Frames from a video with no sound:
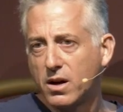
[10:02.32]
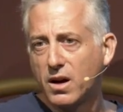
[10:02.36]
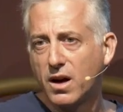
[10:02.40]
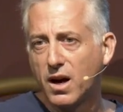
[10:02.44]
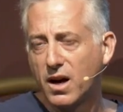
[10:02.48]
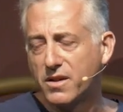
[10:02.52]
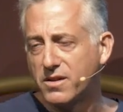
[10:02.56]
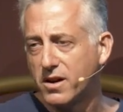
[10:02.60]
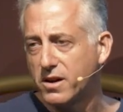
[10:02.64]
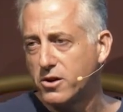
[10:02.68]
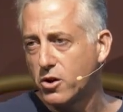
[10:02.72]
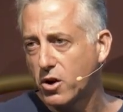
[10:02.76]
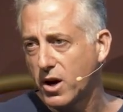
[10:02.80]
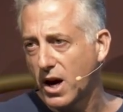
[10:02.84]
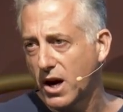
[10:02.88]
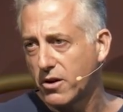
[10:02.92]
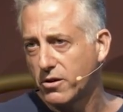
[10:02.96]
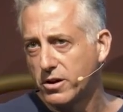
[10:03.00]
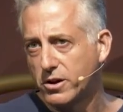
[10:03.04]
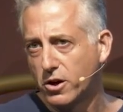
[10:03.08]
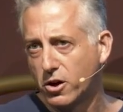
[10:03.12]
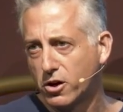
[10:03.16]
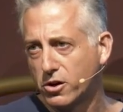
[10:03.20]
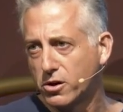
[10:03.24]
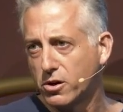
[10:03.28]
and then you
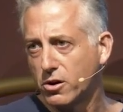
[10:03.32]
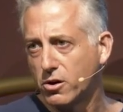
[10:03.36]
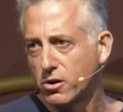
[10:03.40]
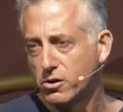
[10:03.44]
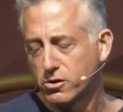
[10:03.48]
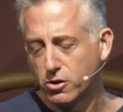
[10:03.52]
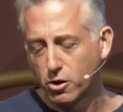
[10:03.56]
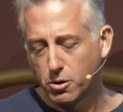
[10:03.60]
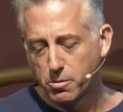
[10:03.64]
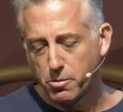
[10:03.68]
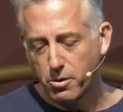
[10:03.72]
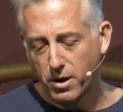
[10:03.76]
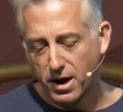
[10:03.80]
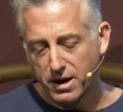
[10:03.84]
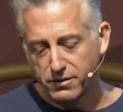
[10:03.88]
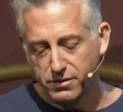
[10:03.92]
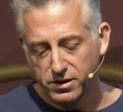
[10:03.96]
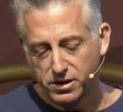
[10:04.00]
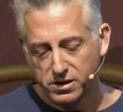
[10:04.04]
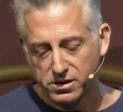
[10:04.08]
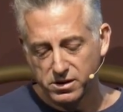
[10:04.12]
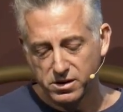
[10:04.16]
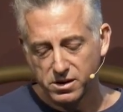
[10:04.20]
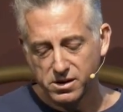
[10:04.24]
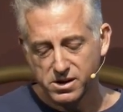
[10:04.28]
carry on your
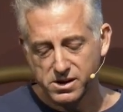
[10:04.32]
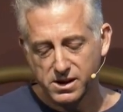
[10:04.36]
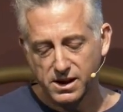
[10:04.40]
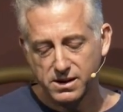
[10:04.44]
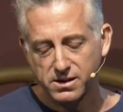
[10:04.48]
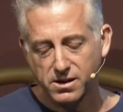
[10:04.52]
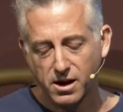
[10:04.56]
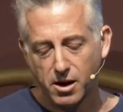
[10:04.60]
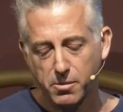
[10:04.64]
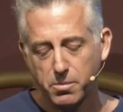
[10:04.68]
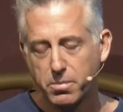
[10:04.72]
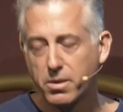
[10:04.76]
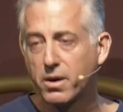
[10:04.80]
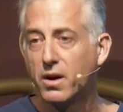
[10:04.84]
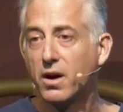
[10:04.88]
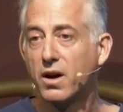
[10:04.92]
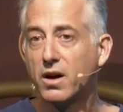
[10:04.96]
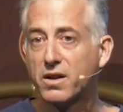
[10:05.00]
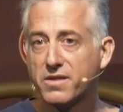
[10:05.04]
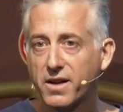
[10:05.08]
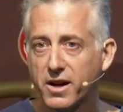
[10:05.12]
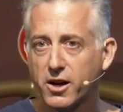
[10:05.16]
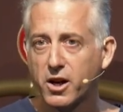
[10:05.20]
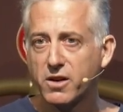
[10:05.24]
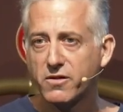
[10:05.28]
private setup.
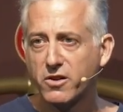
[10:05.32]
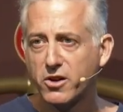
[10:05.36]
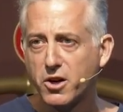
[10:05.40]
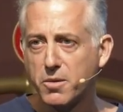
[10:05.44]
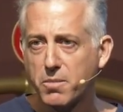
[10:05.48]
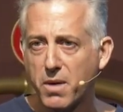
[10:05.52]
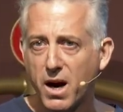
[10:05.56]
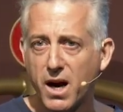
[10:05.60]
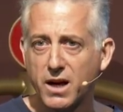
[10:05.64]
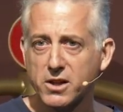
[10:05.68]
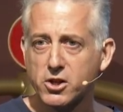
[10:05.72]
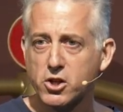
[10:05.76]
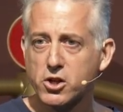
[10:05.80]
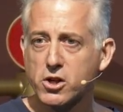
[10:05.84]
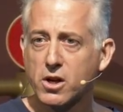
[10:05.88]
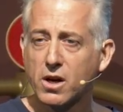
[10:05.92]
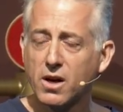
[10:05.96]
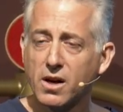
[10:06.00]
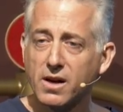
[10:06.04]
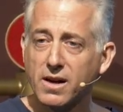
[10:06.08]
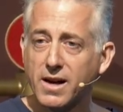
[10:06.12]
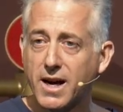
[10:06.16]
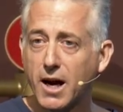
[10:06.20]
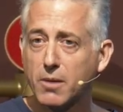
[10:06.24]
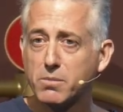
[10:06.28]
Thank you very much.
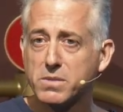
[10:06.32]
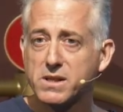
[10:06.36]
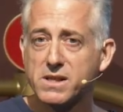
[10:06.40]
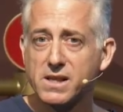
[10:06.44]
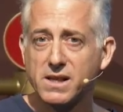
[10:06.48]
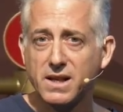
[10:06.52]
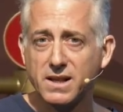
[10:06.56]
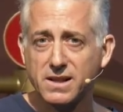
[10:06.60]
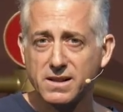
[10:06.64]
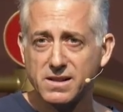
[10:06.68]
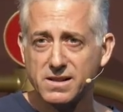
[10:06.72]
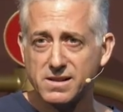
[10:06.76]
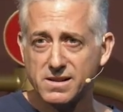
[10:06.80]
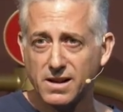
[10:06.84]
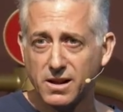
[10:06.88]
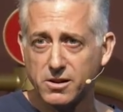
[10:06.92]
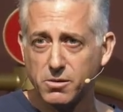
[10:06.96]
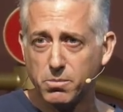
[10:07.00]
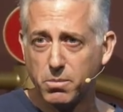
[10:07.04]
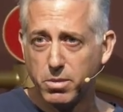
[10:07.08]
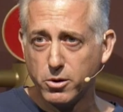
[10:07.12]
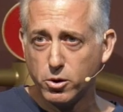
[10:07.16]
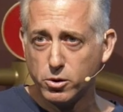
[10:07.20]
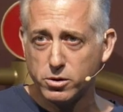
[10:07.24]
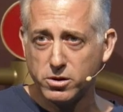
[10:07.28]
Come see us
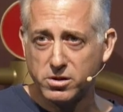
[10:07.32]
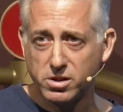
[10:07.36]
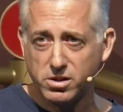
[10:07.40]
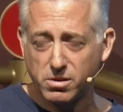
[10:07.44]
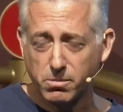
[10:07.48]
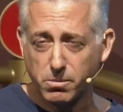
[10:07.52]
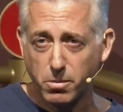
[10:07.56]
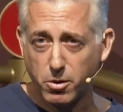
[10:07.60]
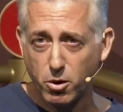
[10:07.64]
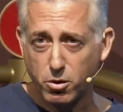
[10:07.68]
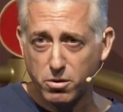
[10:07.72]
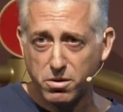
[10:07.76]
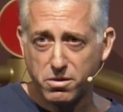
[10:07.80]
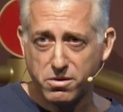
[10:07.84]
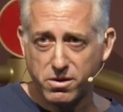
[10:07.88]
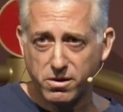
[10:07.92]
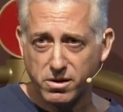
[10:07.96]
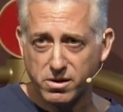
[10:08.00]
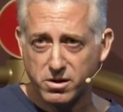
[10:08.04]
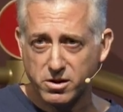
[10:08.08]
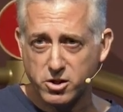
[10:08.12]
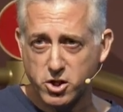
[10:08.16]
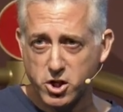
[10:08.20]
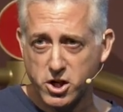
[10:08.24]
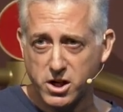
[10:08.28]
at booth
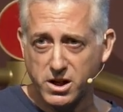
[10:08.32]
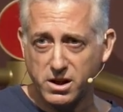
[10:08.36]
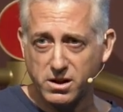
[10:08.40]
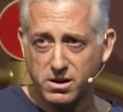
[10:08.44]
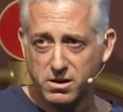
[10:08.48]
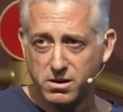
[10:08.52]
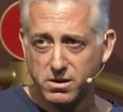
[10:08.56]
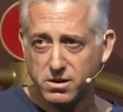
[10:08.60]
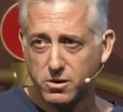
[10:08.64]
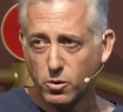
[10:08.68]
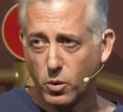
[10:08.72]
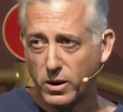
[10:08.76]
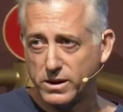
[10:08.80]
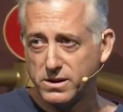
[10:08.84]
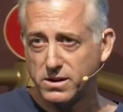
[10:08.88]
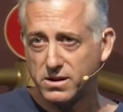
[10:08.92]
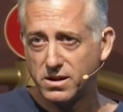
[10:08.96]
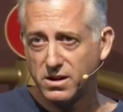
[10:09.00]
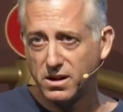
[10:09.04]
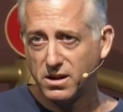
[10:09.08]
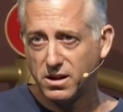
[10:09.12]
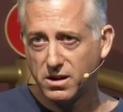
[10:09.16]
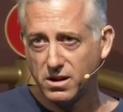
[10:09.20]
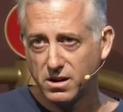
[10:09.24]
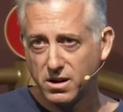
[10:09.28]

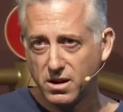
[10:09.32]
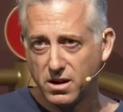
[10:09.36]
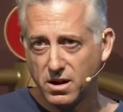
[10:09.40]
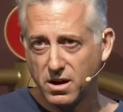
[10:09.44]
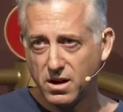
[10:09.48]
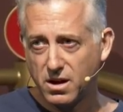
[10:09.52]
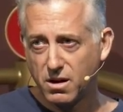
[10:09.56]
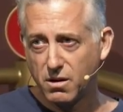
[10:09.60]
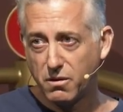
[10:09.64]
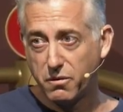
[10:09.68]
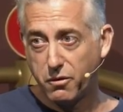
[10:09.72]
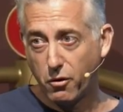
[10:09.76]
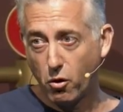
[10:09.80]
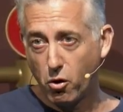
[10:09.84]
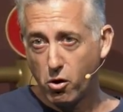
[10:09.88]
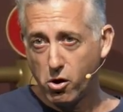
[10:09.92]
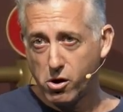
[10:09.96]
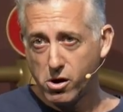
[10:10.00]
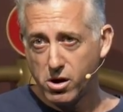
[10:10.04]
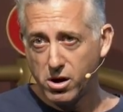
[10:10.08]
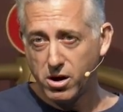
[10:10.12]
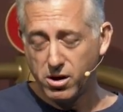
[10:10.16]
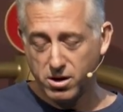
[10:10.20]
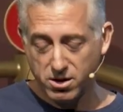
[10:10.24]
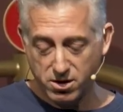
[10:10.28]

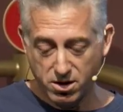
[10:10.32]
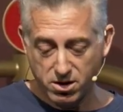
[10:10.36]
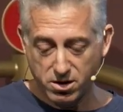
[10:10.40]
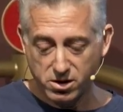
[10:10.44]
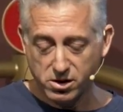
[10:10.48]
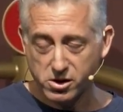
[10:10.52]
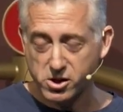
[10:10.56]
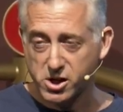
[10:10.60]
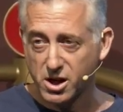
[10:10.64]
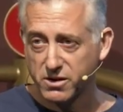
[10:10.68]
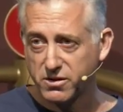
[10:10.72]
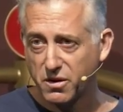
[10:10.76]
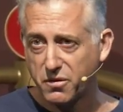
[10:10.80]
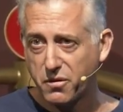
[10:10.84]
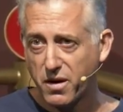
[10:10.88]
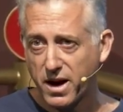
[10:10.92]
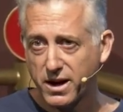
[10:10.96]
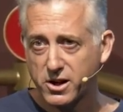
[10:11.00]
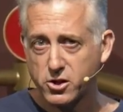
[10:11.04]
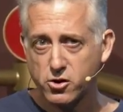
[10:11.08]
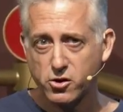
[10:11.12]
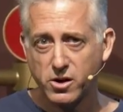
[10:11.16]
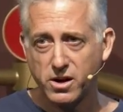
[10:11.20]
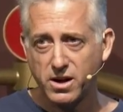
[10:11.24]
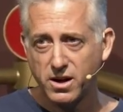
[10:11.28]
G24, Server
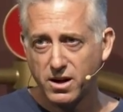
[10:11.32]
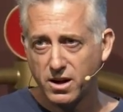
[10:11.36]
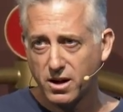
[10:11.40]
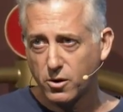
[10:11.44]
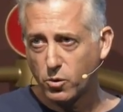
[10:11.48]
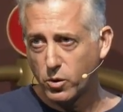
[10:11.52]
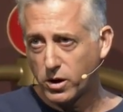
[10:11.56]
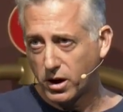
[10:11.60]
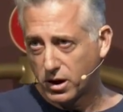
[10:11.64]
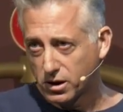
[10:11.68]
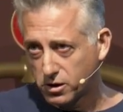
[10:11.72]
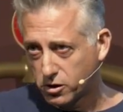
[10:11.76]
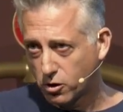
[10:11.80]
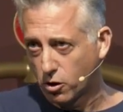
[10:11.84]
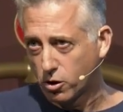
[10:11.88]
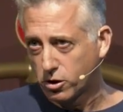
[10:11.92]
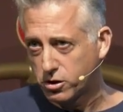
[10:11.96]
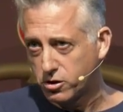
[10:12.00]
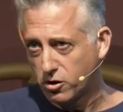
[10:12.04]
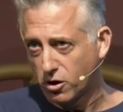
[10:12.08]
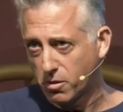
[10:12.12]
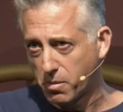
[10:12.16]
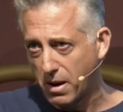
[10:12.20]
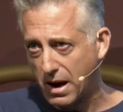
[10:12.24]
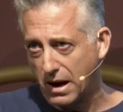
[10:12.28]
Factory, and we could talk
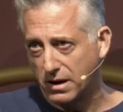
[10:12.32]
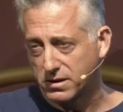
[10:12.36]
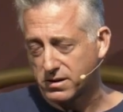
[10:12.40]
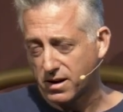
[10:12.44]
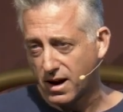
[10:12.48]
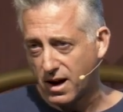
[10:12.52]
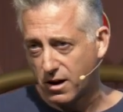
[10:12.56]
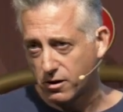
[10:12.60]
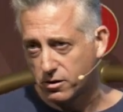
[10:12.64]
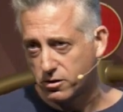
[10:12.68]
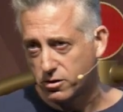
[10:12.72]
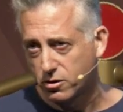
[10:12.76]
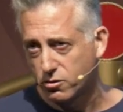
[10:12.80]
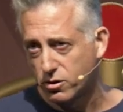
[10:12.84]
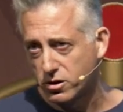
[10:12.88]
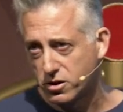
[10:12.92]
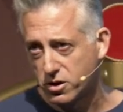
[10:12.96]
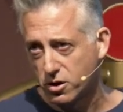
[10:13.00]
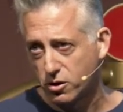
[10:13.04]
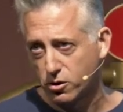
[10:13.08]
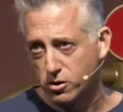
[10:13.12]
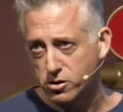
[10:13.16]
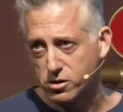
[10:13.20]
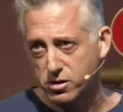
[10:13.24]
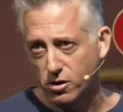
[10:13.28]
to you about how to
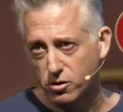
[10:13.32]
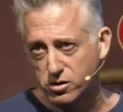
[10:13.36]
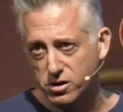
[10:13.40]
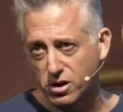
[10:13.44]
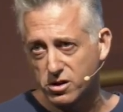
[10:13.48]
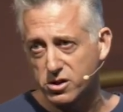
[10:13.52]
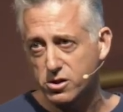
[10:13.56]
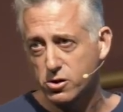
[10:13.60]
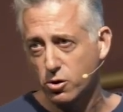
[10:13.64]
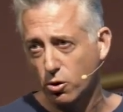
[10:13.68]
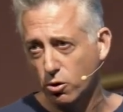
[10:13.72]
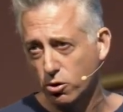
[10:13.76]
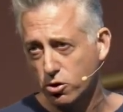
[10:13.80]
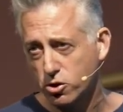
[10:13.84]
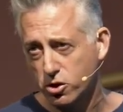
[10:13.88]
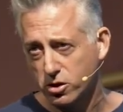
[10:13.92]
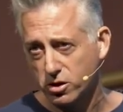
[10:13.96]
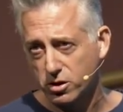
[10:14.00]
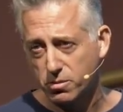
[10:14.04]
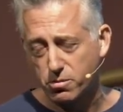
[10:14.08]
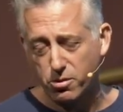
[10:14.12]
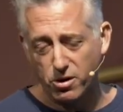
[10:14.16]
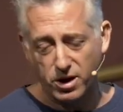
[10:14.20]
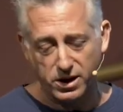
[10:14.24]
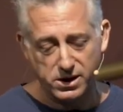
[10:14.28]
reduce those extortionate
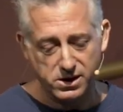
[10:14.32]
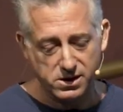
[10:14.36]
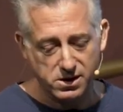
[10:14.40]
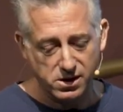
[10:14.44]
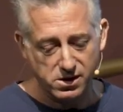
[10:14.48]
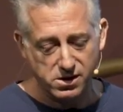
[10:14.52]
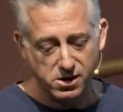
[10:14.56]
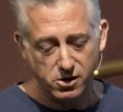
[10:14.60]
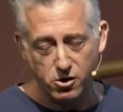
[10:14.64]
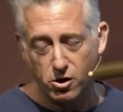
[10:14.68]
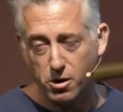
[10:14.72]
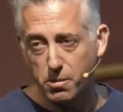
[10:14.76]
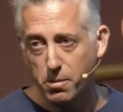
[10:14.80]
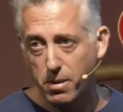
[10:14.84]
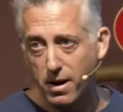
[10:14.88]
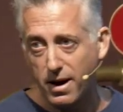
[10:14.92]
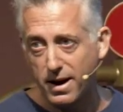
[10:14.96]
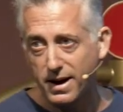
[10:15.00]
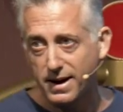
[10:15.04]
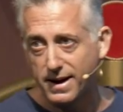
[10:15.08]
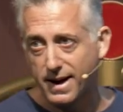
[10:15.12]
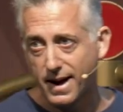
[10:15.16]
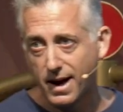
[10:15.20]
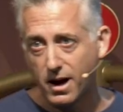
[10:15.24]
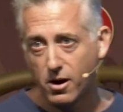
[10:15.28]
prices that you're
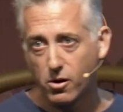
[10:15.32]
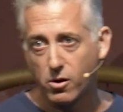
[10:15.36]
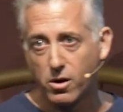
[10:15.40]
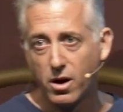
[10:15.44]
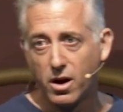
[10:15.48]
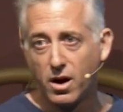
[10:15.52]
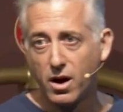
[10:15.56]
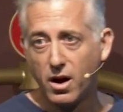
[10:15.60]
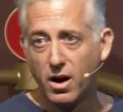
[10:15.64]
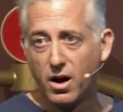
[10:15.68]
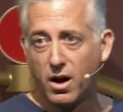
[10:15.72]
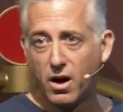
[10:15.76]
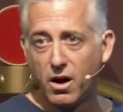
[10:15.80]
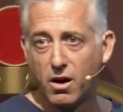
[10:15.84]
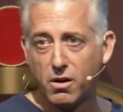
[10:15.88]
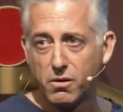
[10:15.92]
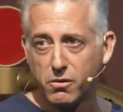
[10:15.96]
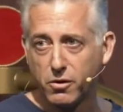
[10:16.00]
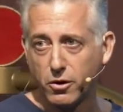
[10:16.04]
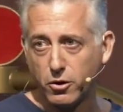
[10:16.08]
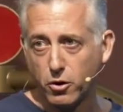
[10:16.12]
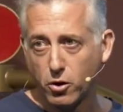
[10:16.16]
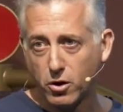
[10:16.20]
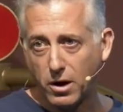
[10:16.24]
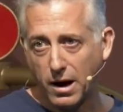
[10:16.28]
paying now
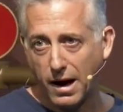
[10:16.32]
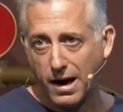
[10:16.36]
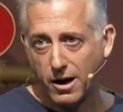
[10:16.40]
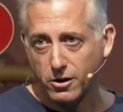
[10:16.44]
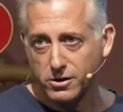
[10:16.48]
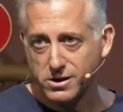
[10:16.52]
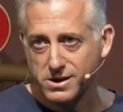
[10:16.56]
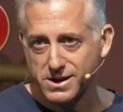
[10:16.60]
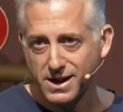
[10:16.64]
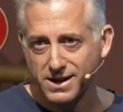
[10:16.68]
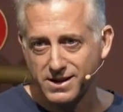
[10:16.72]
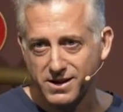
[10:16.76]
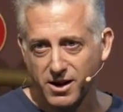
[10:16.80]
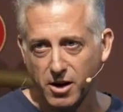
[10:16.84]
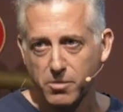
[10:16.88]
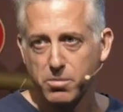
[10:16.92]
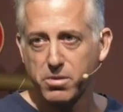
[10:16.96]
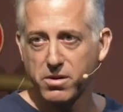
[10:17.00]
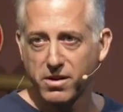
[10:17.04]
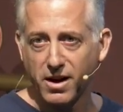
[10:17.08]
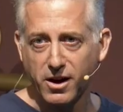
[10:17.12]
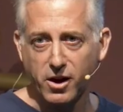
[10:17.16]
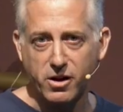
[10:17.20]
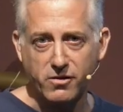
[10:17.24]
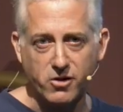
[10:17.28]
for your cloud setup.
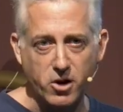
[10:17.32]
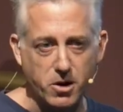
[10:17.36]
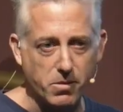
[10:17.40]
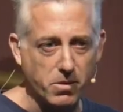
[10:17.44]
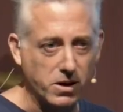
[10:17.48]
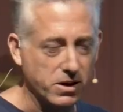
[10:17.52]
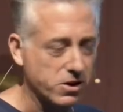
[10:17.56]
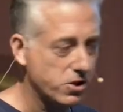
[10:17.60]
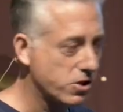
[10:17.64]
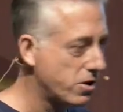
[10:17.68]
Thank you very much.